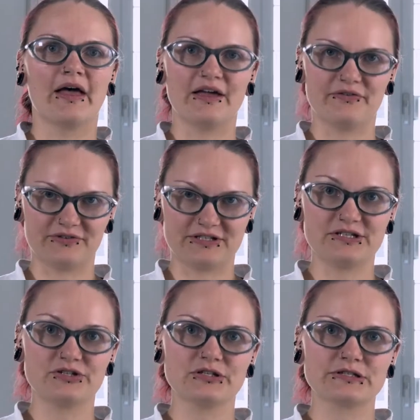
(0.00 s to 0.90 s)
If
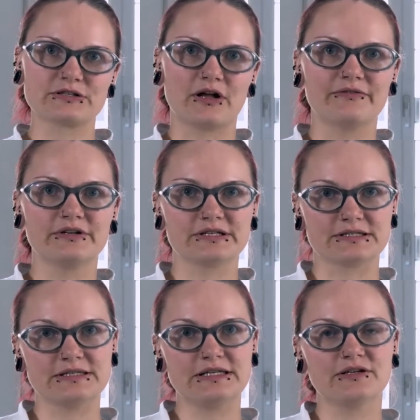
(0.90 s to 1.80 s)
additional solvent is
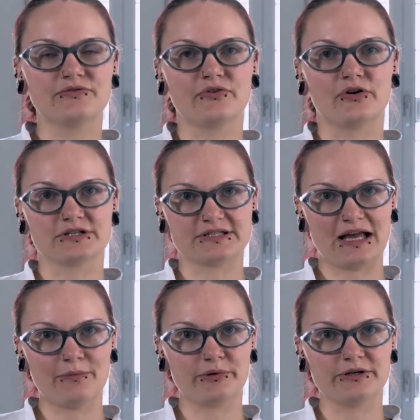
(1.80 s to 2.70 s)
needed for a
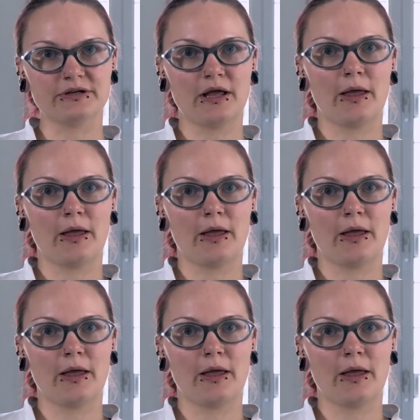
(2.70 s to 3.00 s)
sample,